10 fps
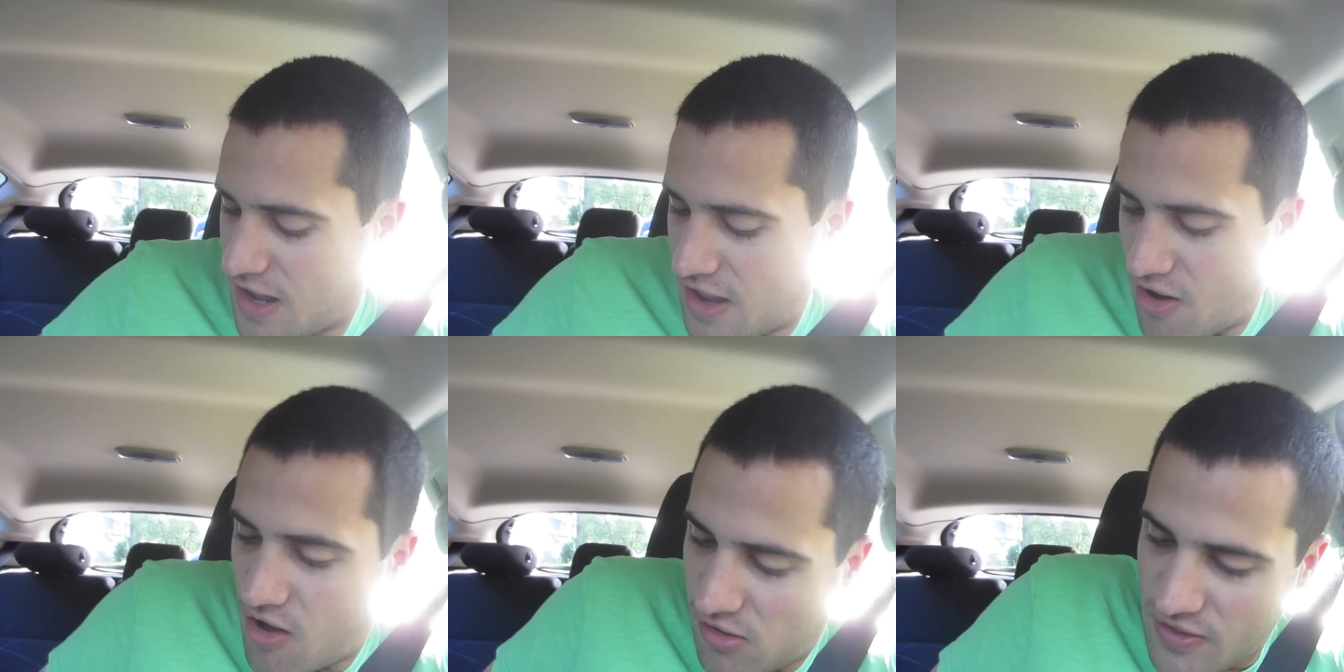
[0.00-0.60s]
and
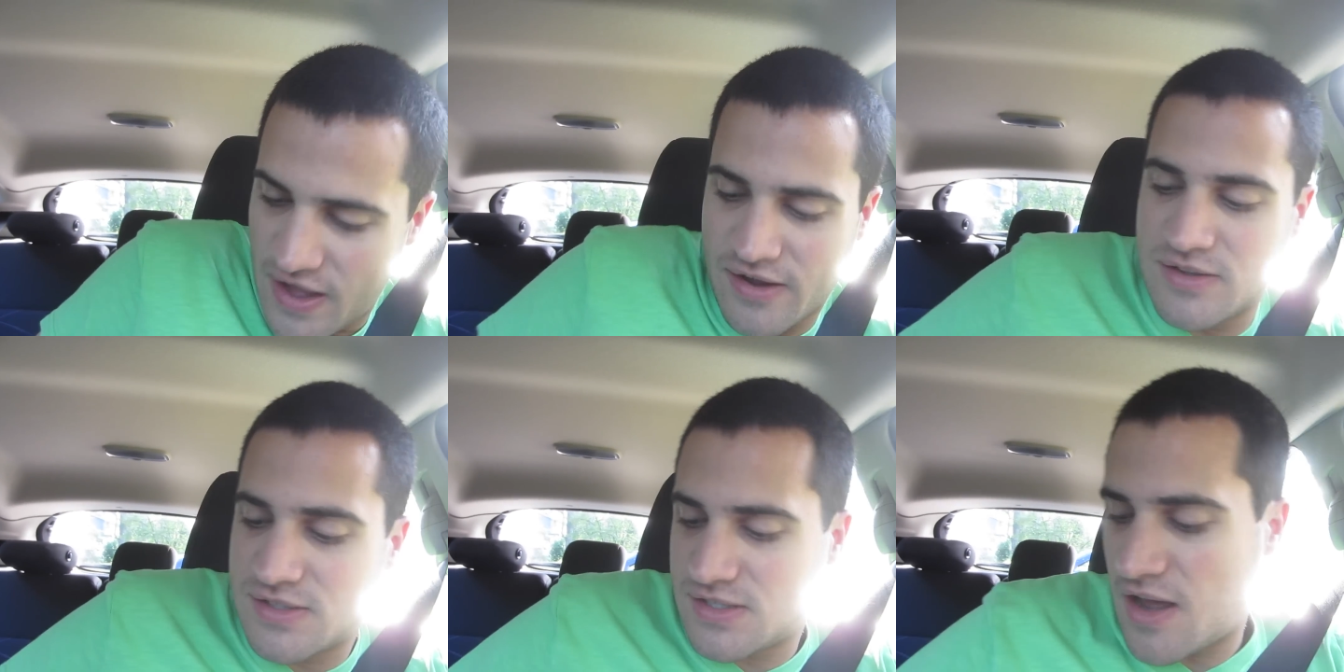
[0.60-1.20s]
all of that
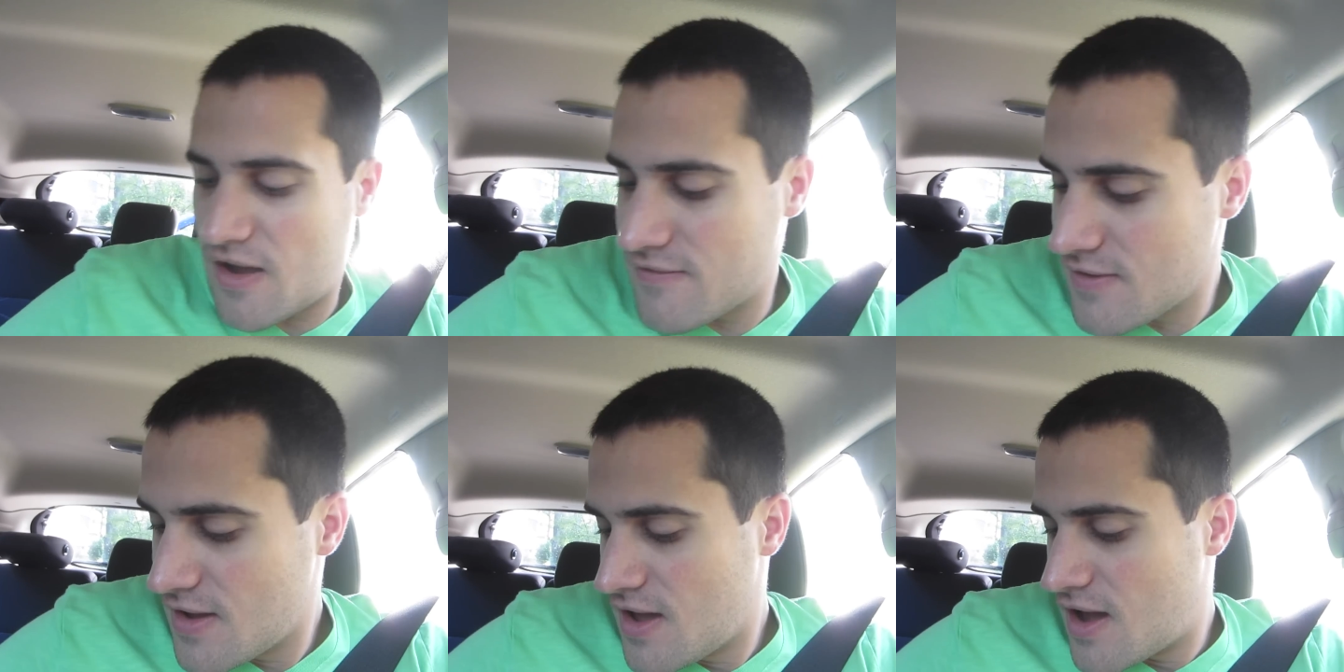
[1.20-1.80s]
good stuff.
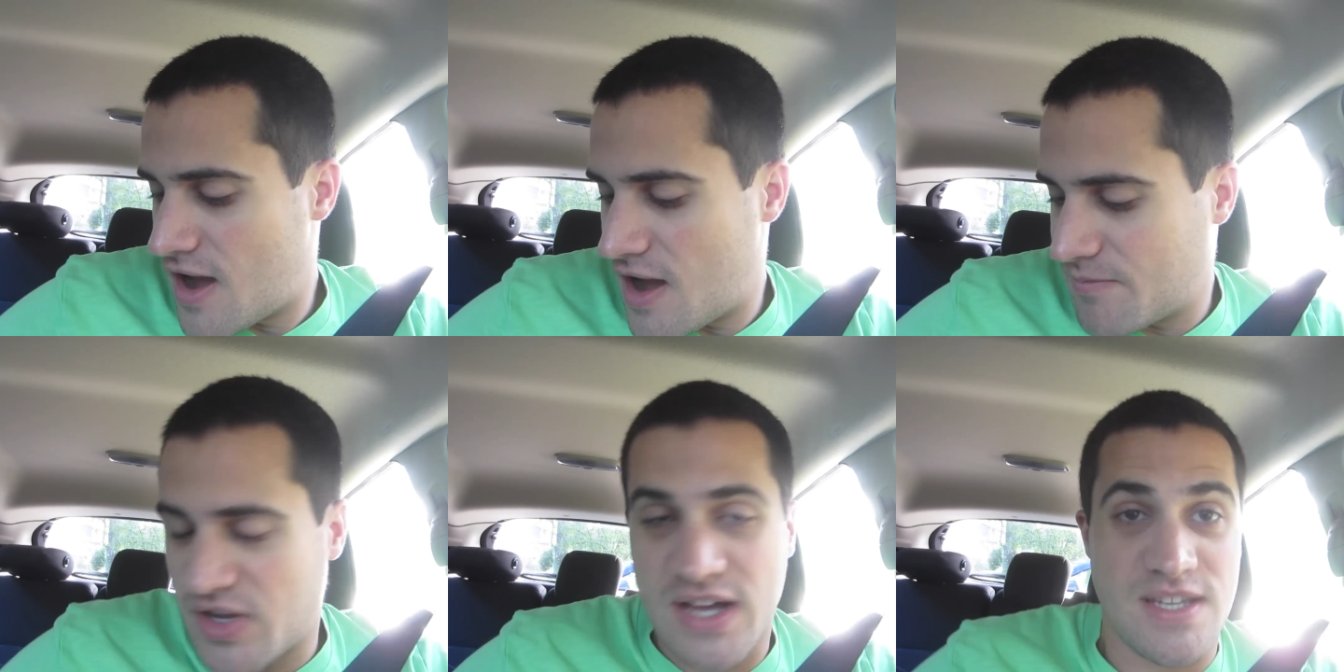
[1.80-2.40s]

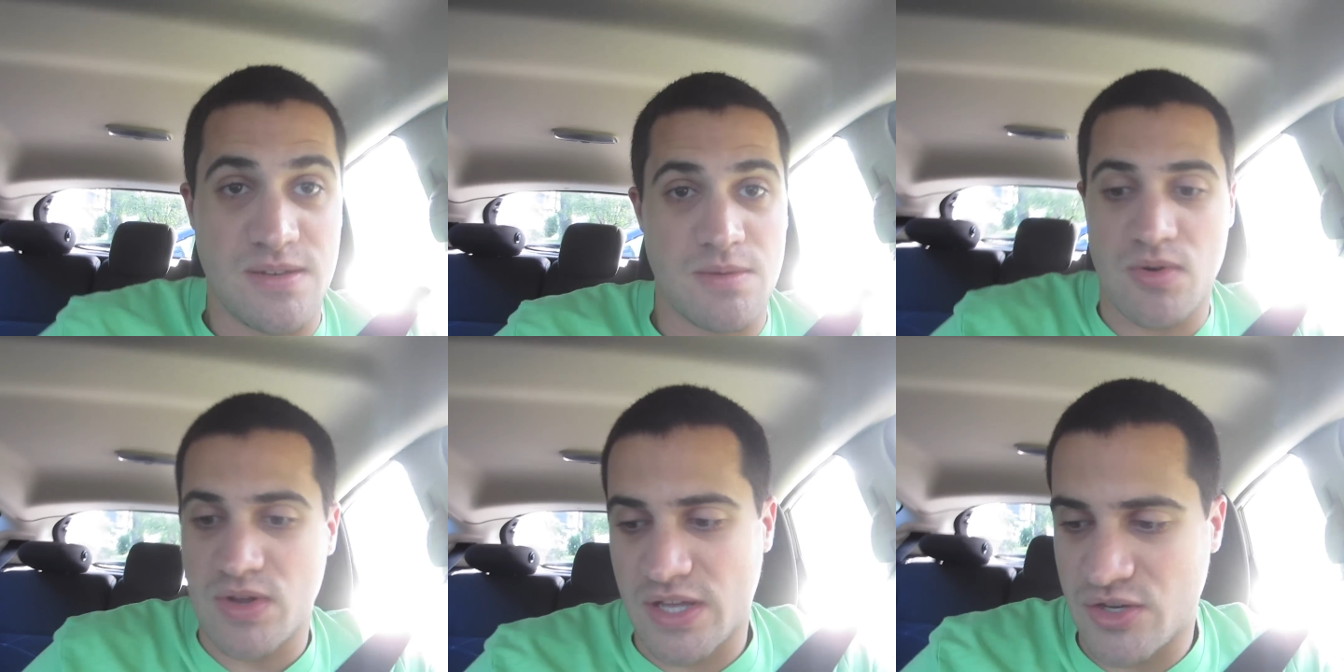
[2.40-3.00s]
You guys seem to be
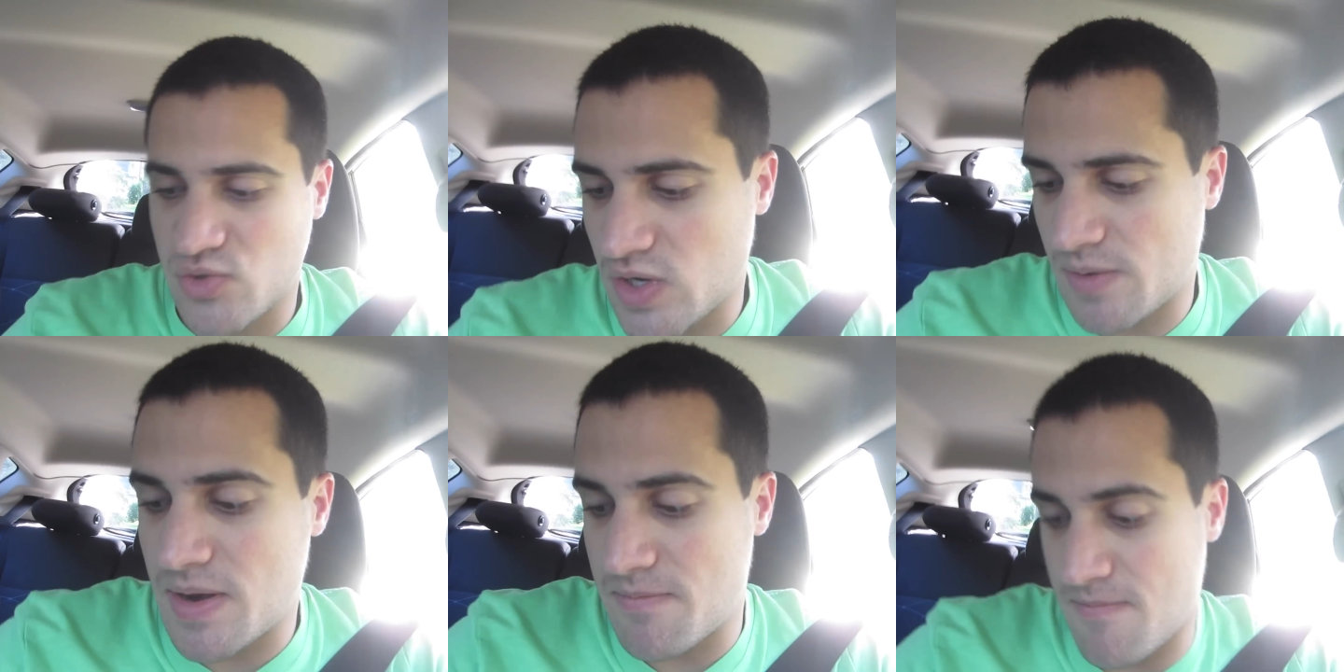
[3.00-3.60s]
really
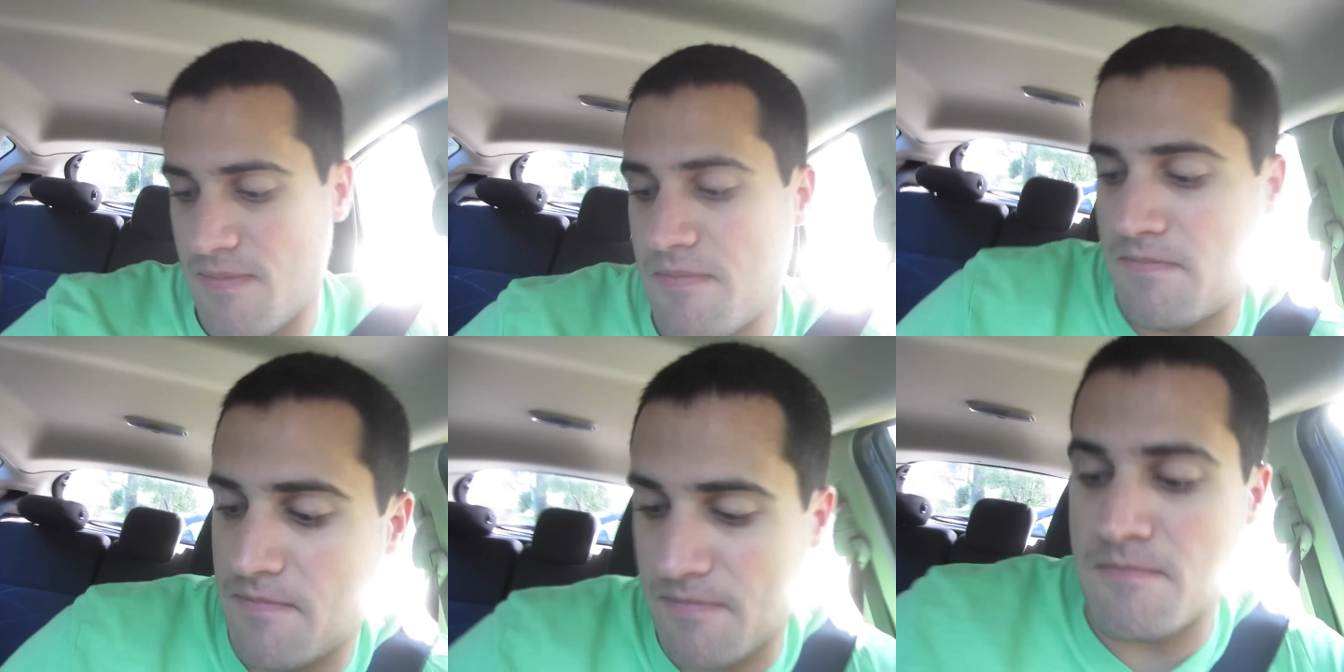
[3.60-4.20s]
enjoying them, and
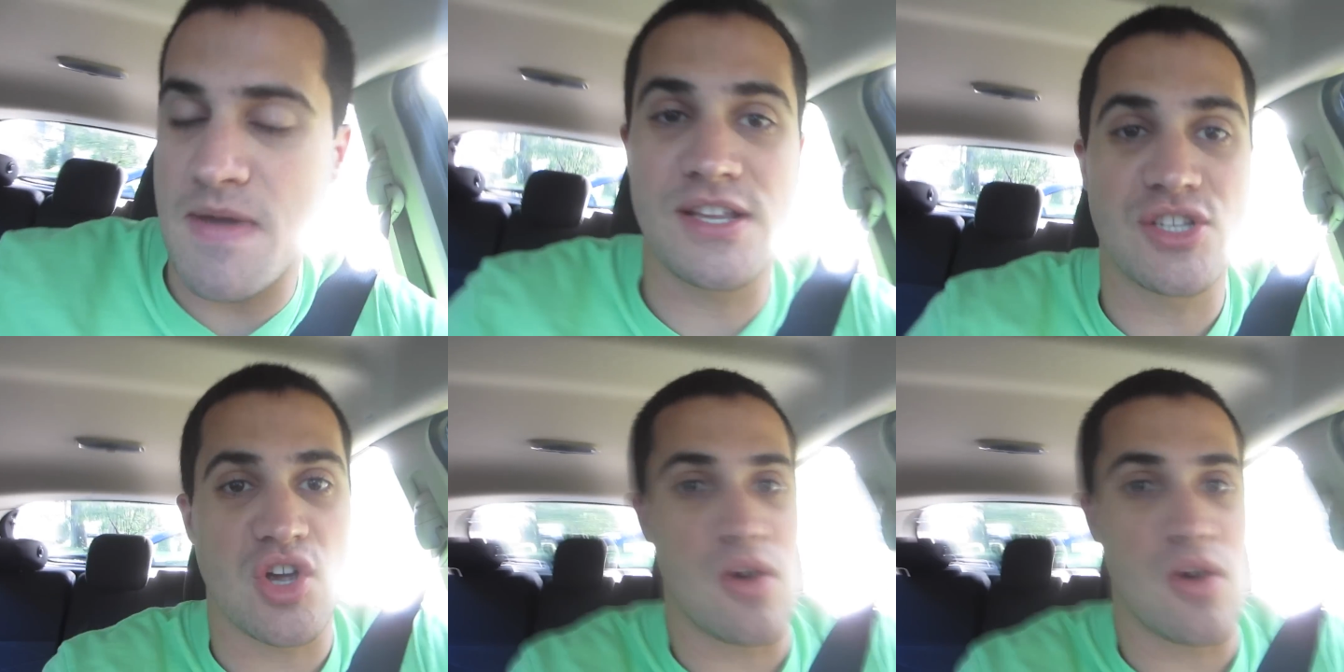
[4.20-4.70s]
it means